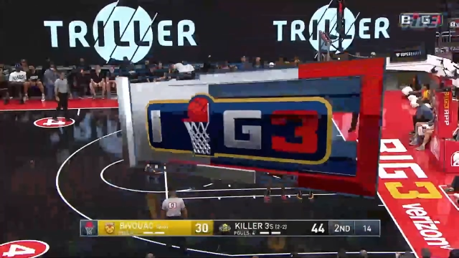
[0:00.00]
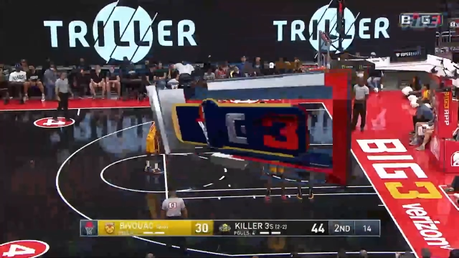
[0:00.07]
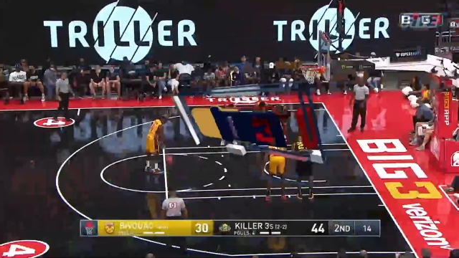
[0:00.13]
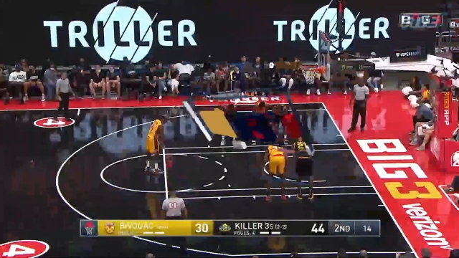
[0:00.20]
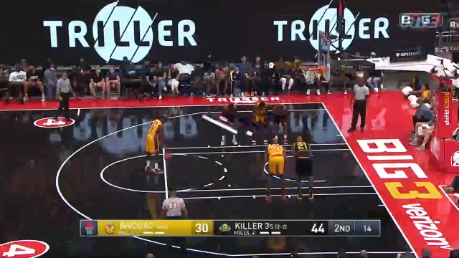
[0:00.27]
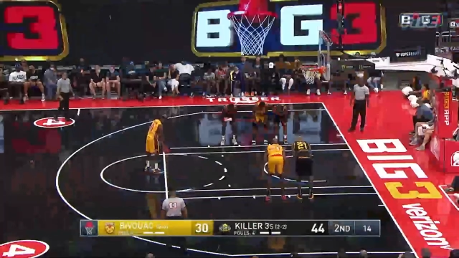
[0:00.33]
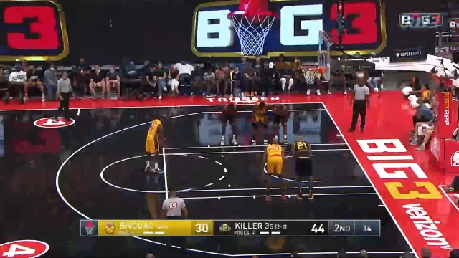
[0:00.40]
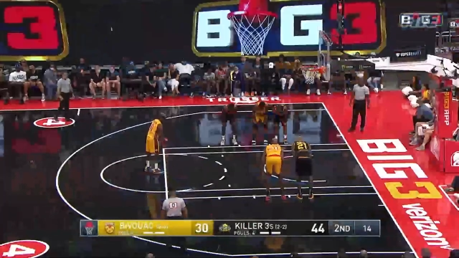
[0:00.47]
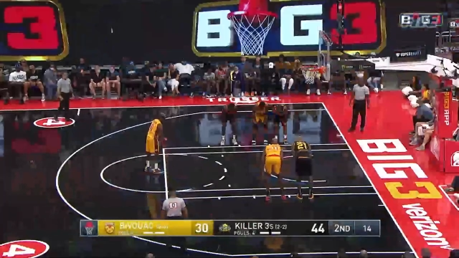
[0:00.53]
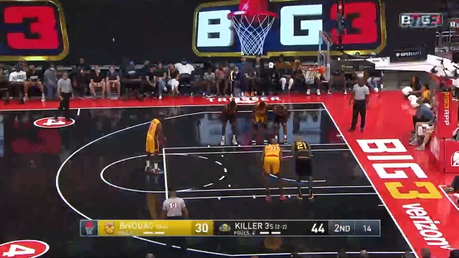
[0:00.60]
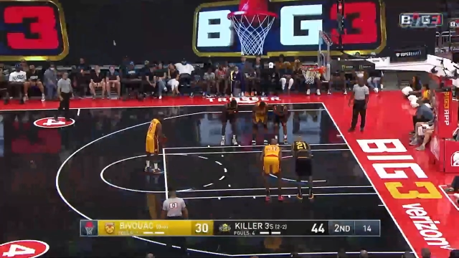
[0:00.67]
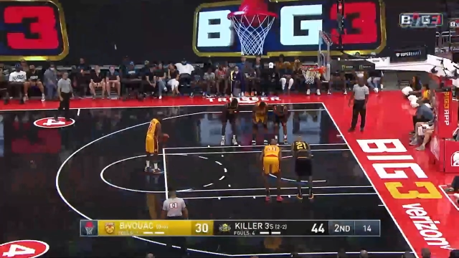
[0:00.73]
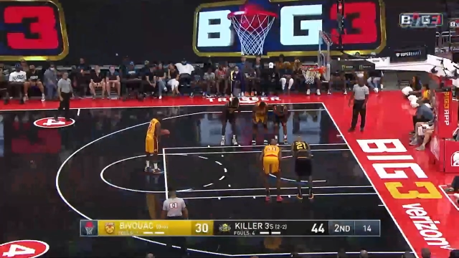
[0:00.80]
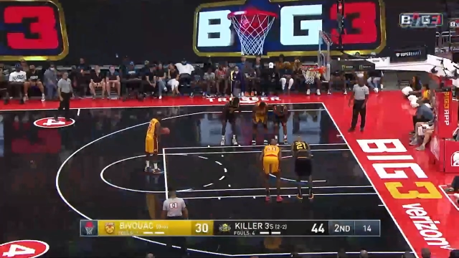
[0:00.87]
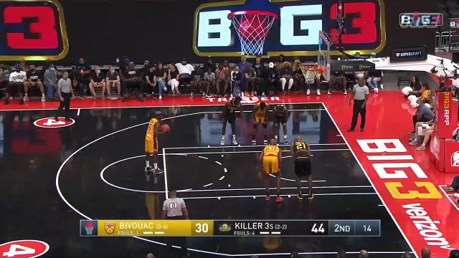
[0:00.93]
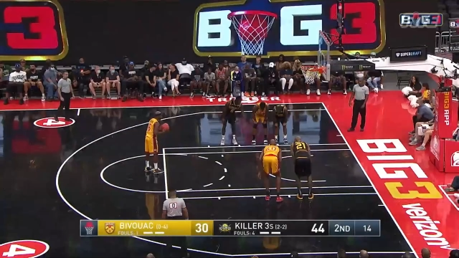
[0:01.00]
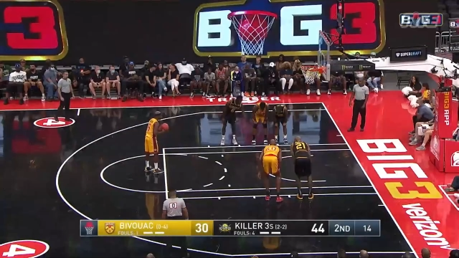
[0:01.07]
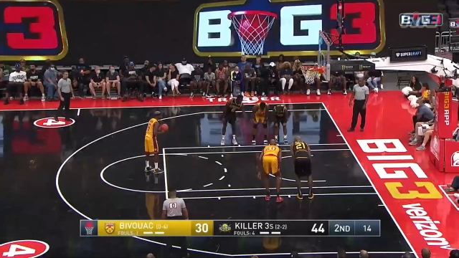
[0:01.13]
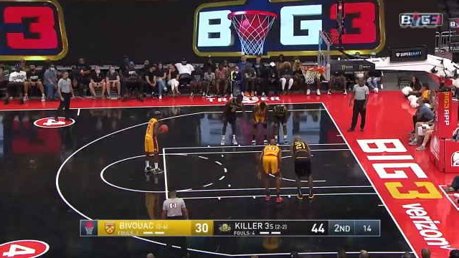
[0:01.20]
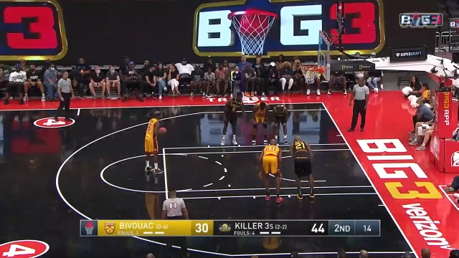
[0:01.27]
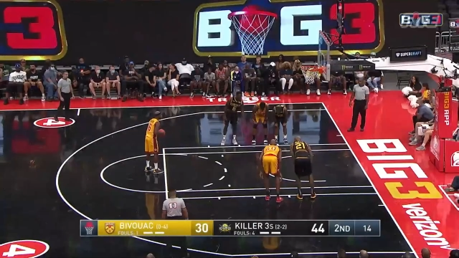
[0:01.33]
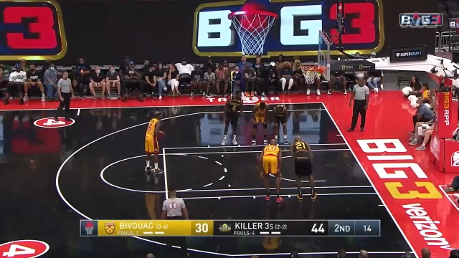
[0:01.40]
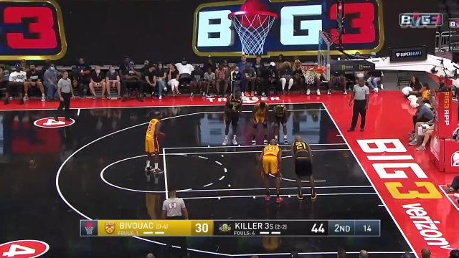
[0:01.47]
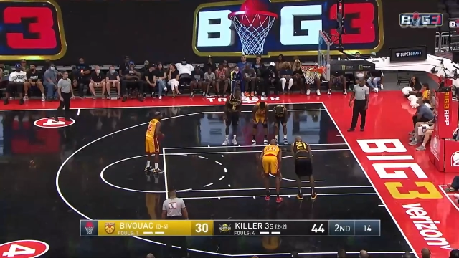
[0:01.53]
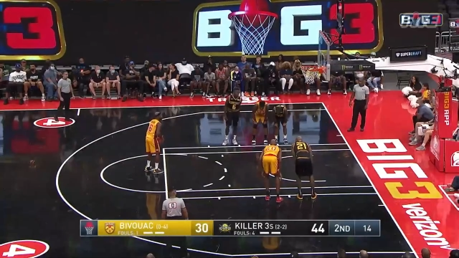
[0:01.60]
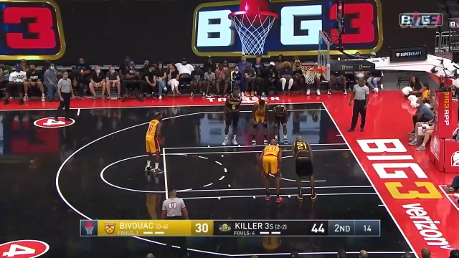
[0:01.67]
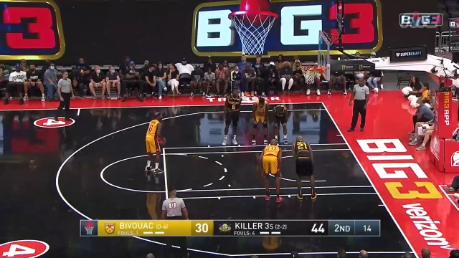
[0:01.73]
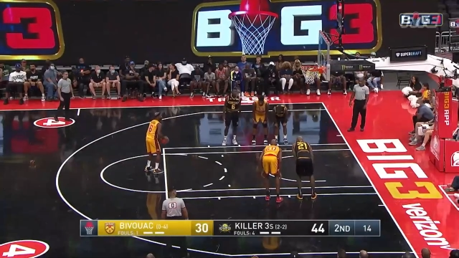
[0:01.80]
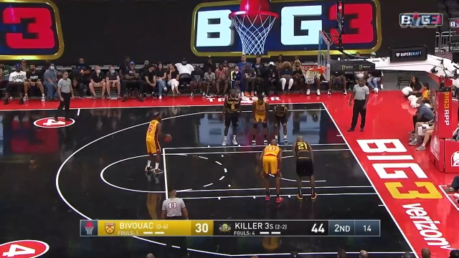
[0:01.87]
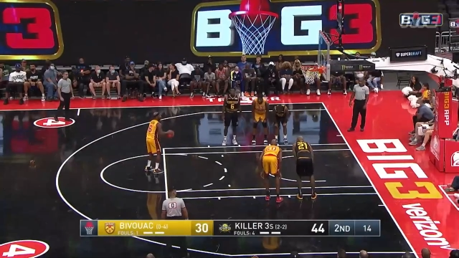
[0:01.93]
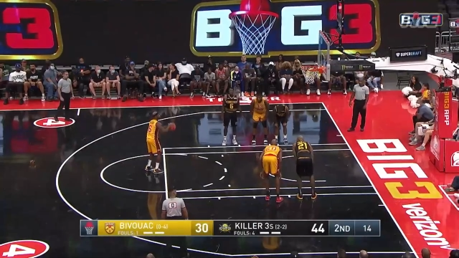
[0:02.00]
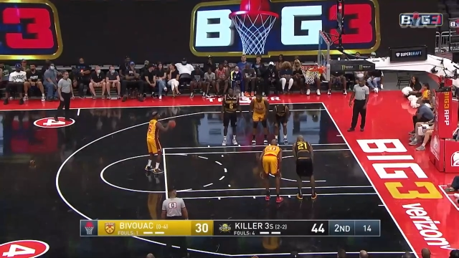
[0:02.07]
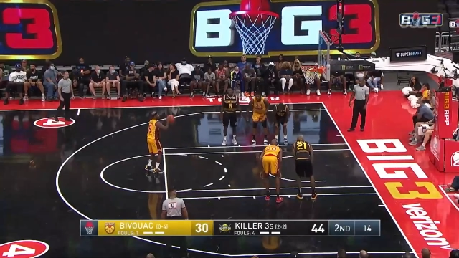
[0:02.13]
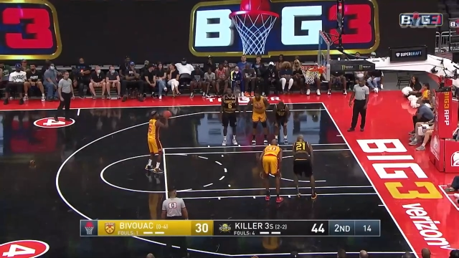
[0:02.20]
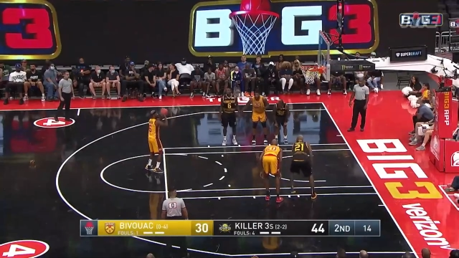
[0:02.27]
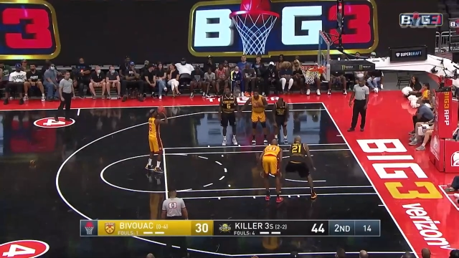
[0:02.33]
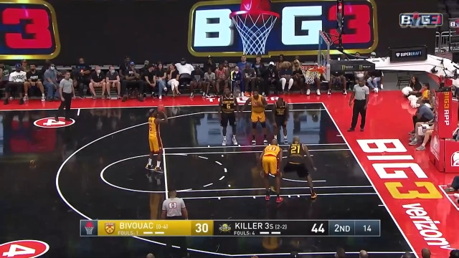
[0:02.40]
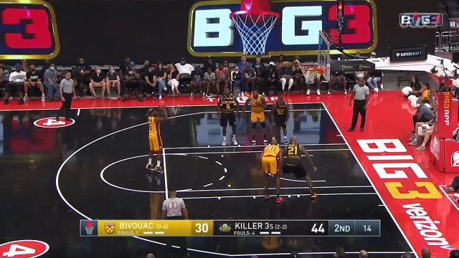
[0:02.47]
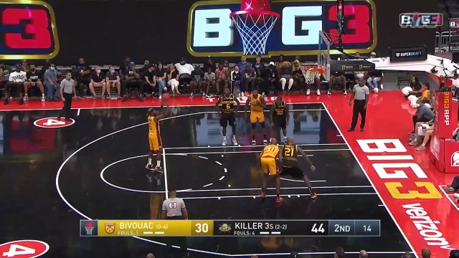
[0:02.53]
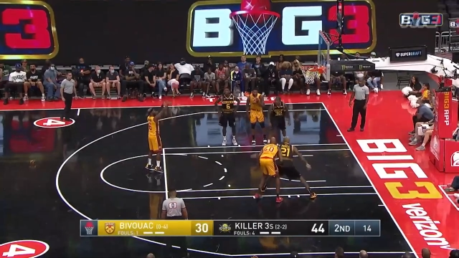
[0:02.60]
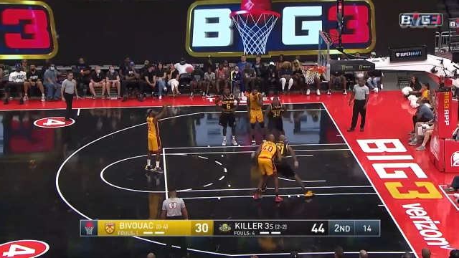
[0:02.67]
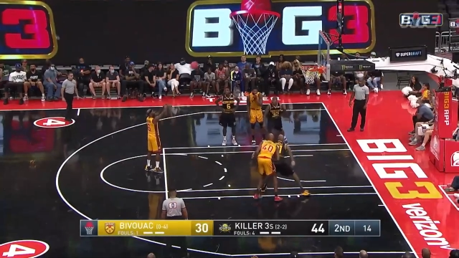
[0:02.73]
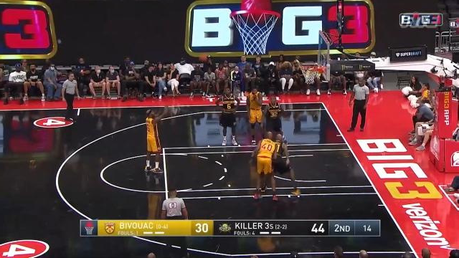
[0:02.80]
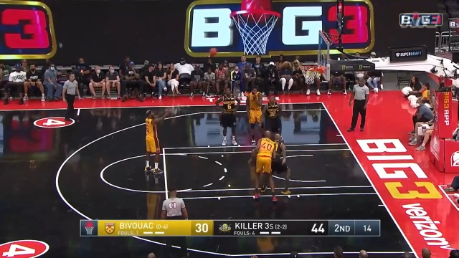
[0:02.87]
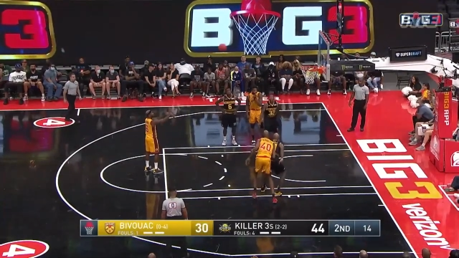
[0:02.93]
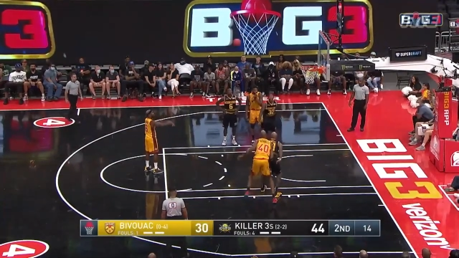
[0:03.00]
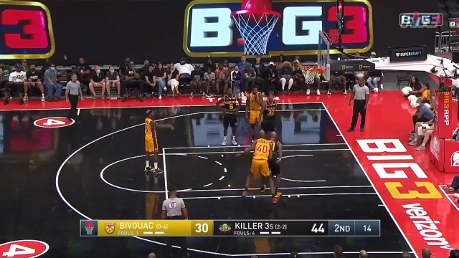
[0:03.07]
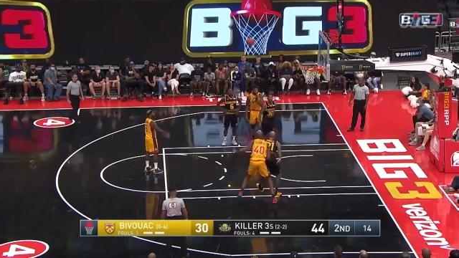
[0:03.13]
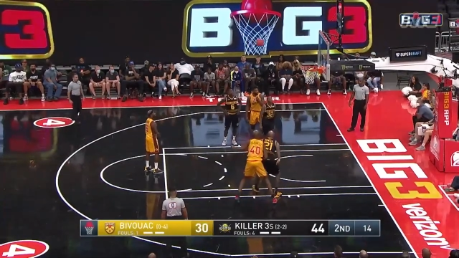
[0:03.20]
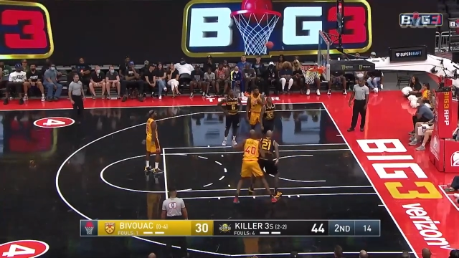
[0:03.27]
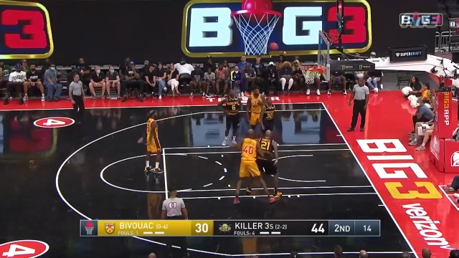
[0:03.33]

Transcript: [unreadable: no face in view]